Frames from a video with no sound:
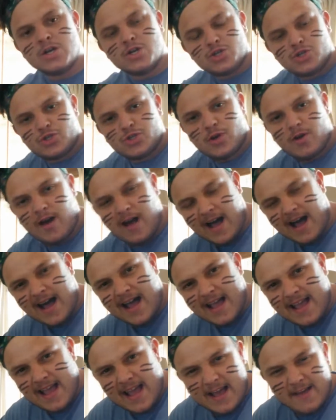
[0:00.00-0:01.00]
So
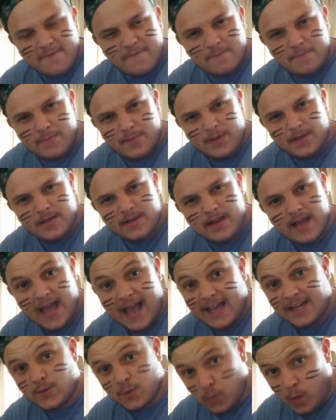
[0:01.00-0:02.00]
I have been
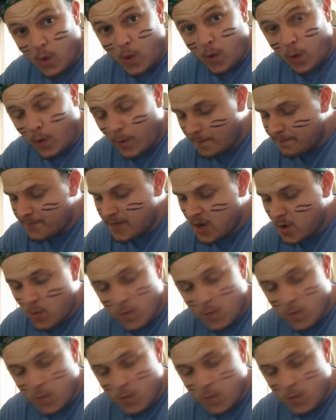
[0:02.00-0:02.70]
at war